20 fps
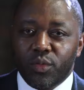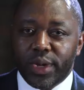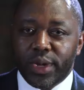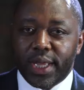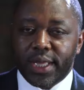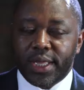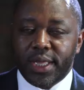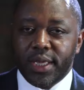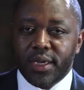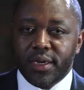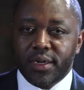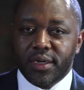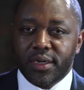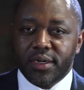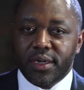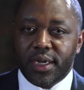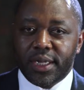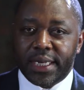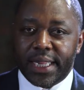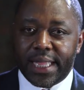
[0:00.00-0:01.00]
We are
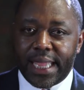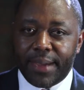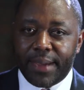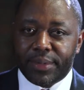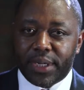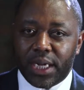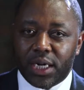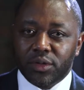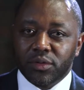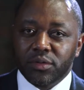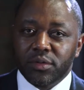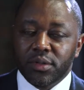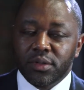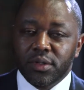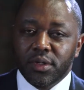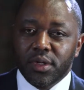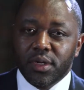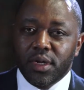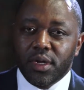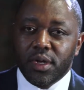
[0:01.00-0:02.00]
here in Cape Town,
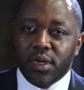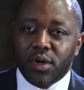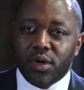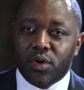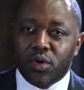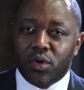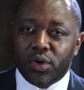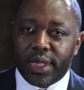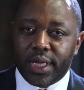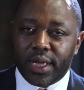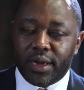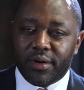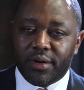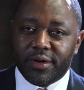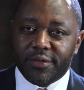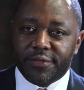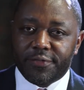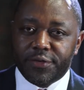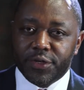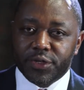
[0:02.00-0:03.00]
holding
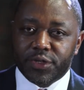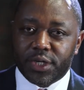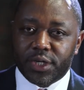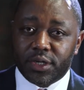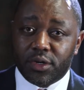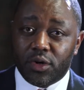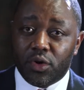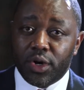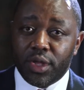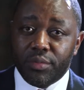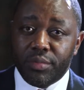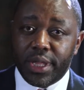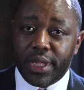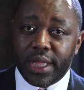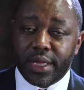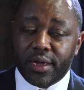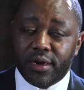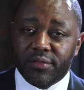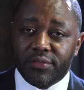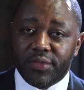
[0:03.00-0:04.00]
our first and only
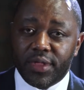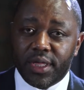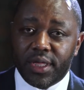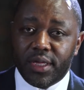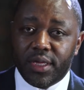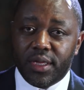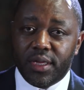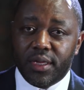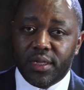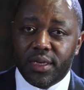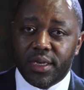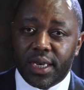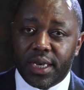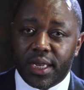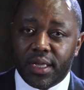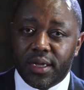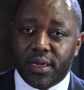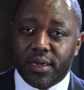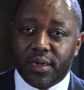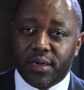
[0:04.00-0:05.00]
meeting of the
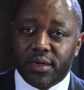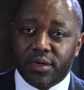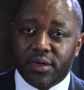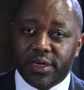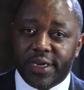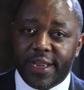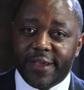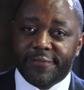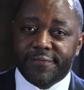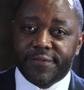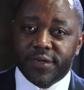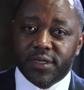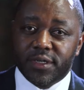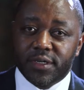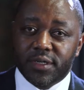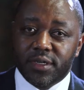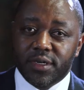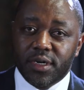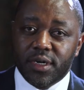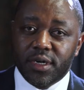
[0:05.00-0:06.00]

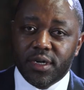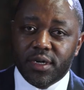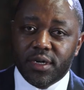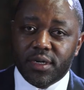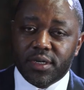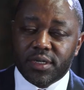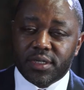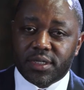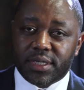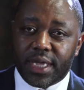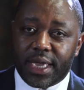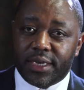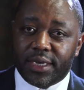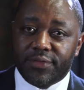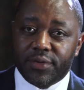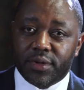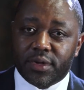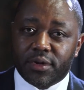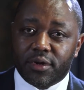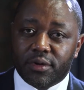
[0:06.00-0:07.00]
NEF
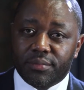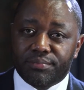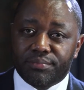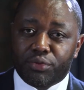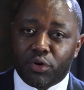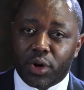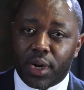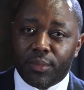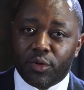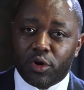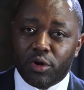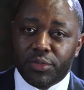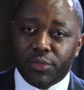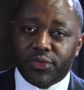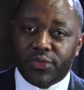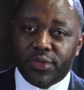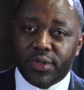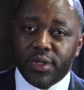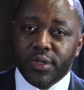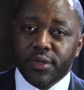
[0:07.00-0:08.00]
Scientific Program
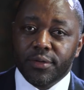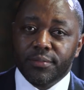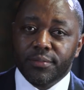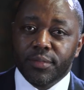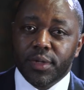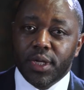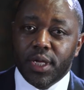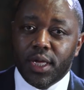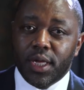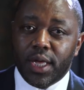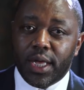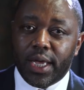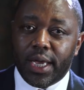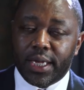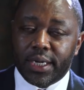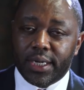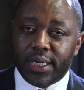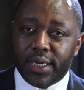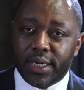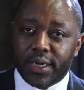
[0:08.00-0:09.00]
Committee.
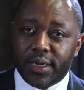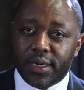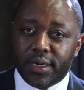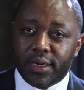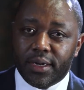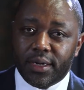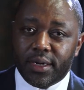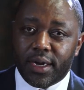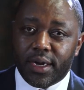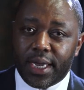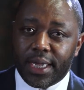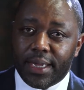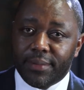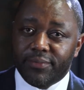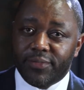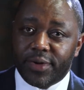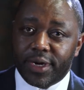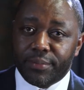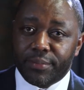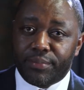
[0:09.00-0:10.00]
And I
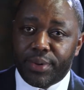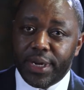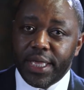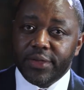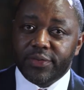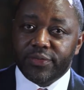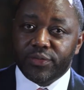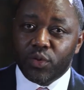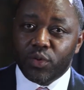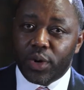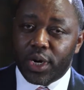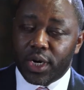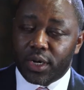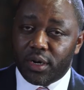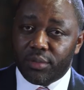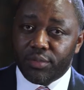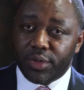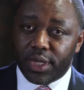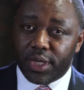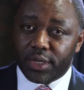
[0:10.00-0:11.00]
am very pleased to
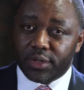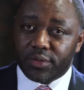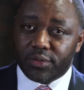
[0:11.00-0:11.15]
welcome here